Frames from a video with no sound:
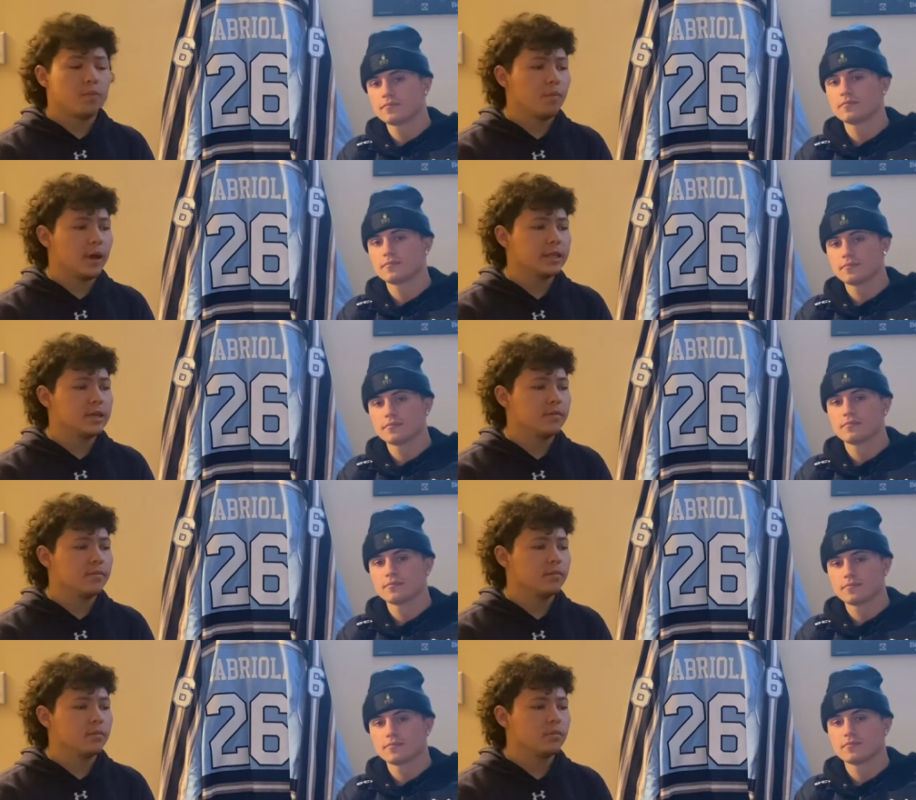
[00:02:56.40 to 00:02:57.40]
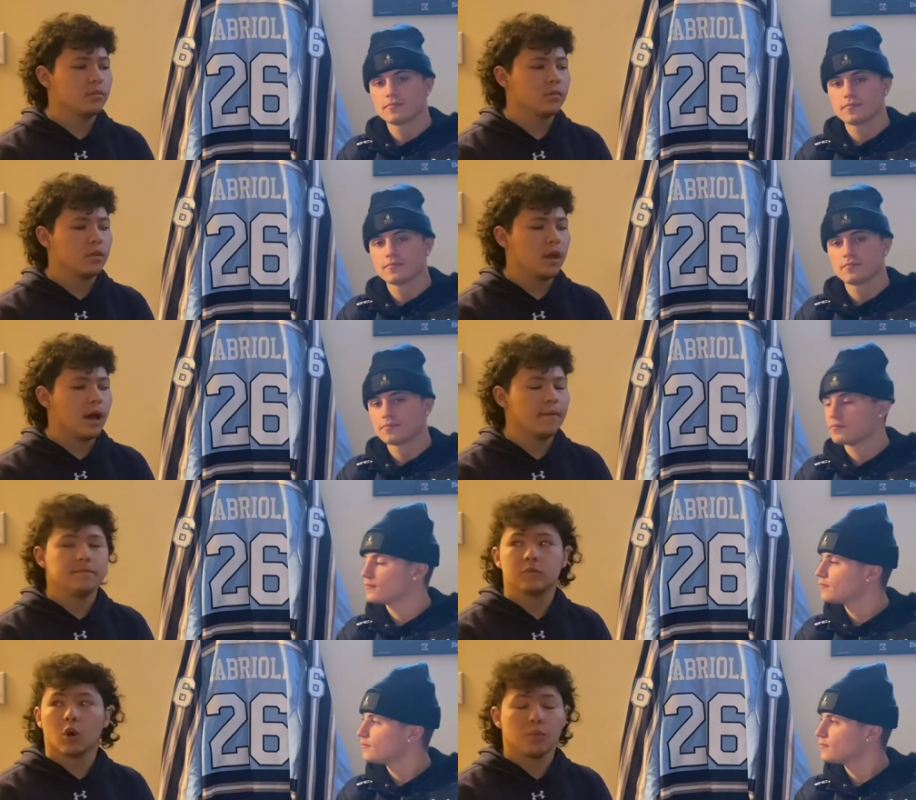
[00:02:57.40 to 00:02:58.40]
Speaker 1: my team, I
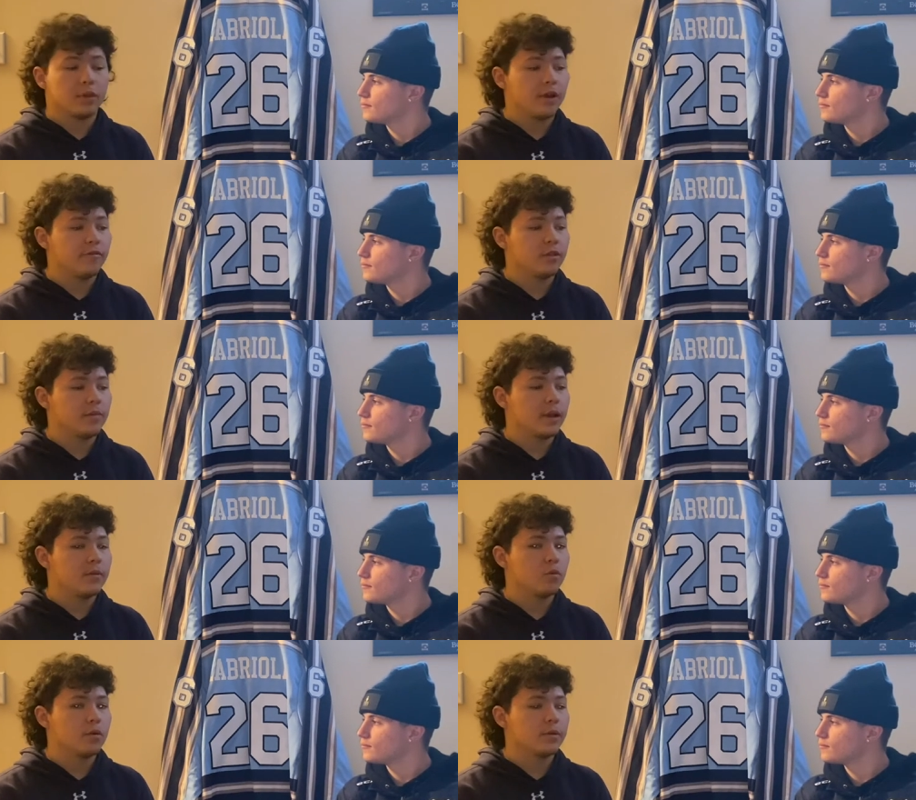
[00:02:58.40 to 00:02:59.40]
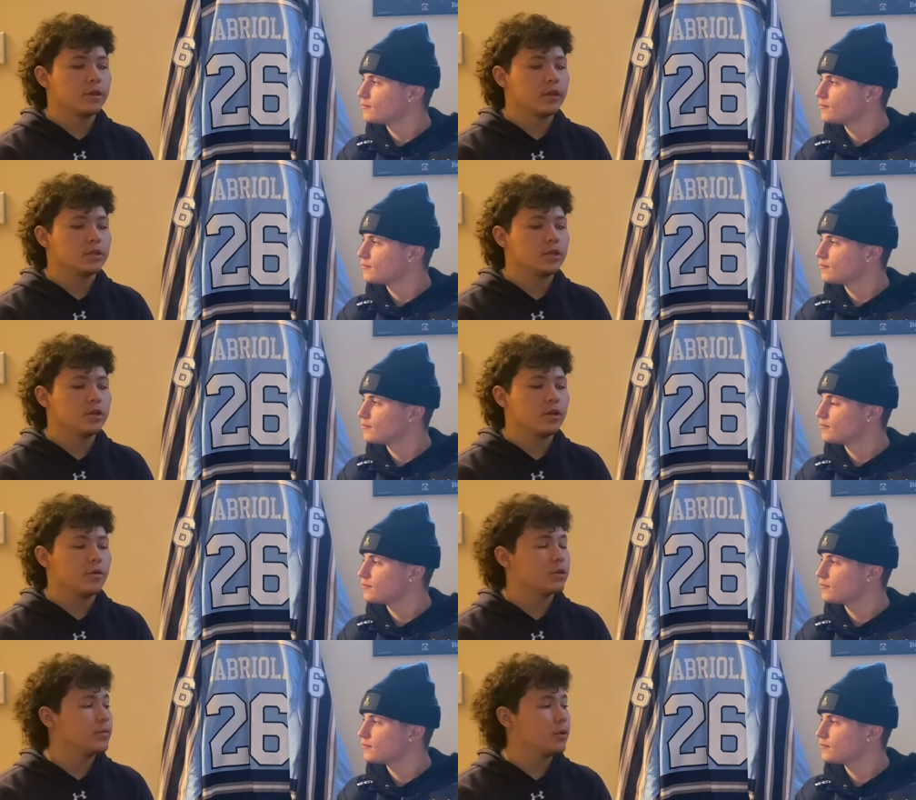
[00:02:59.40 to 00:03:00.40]
don't play for them anymore, but this year they
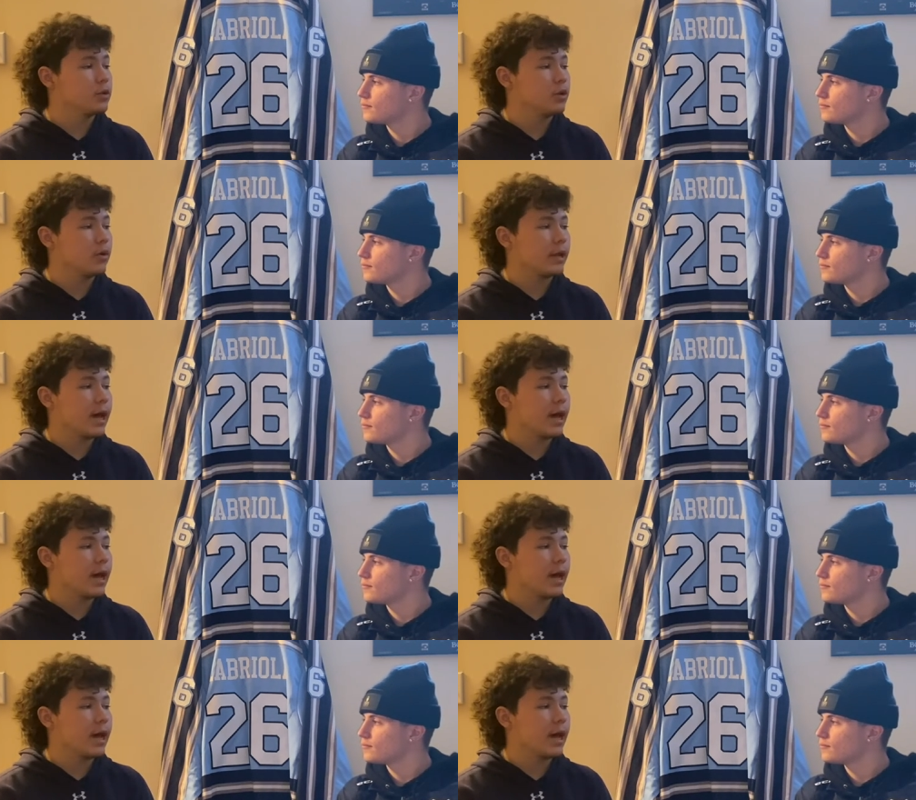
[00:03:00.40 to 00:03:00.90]
were supposed to go to